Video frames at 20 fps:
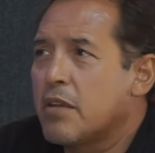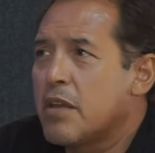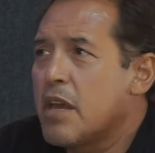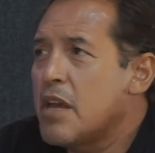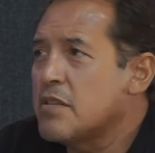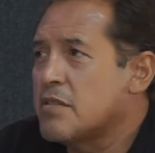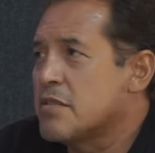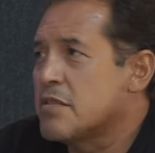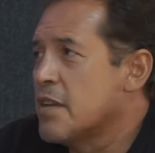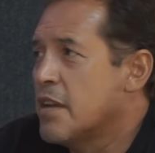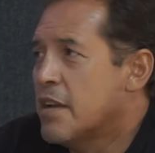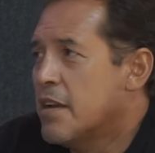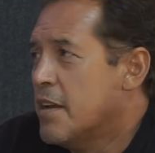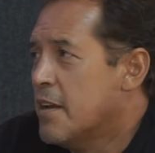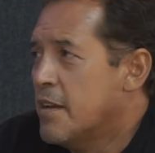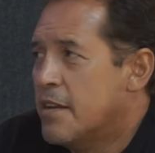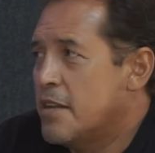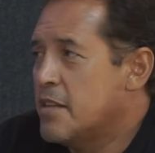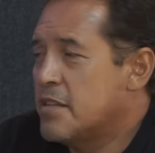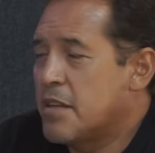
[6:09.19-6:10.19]

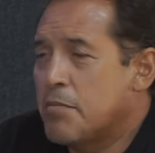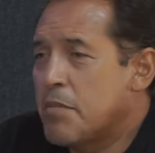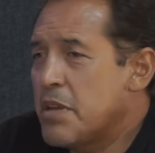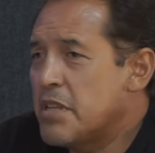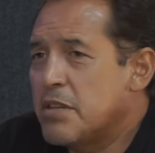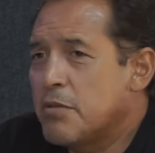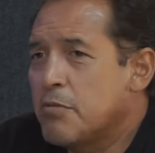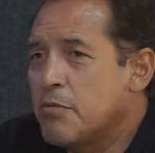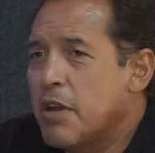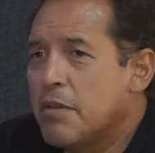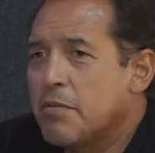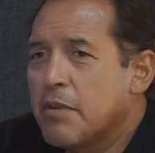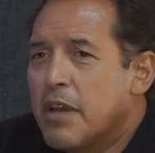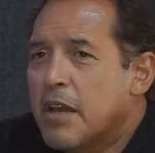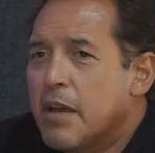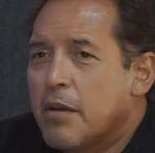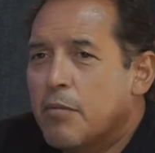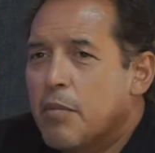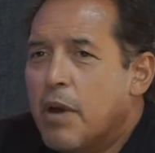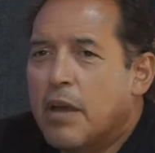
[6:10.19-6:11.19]
Yes, it's amazing wave.
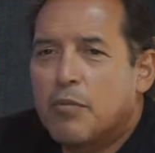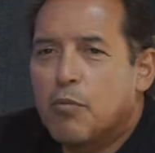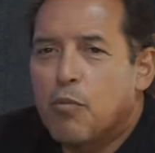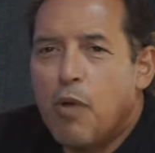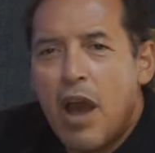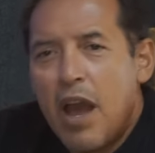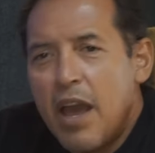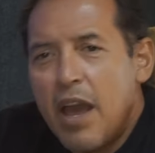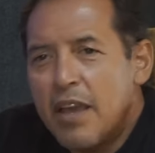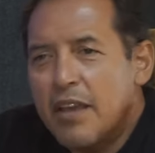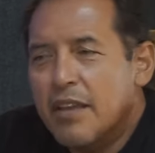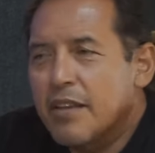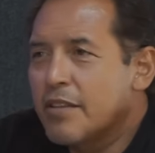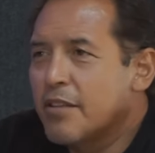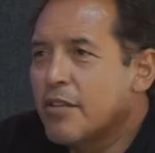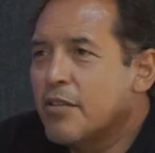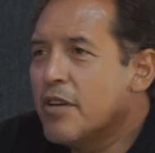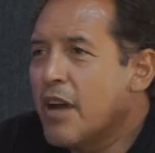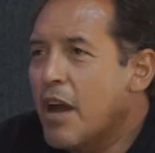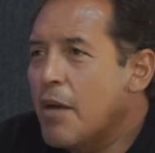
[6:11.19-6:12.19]
But why
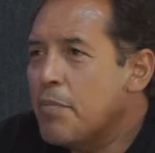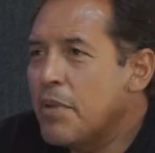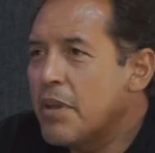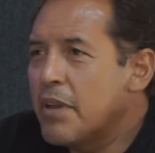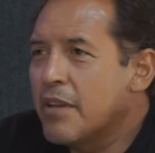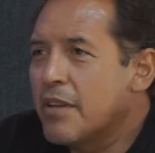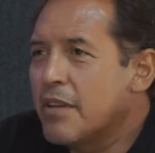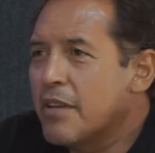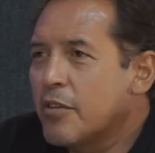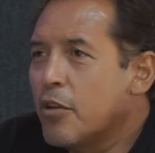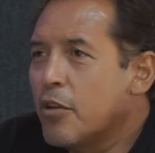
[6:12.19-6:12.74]
don't come in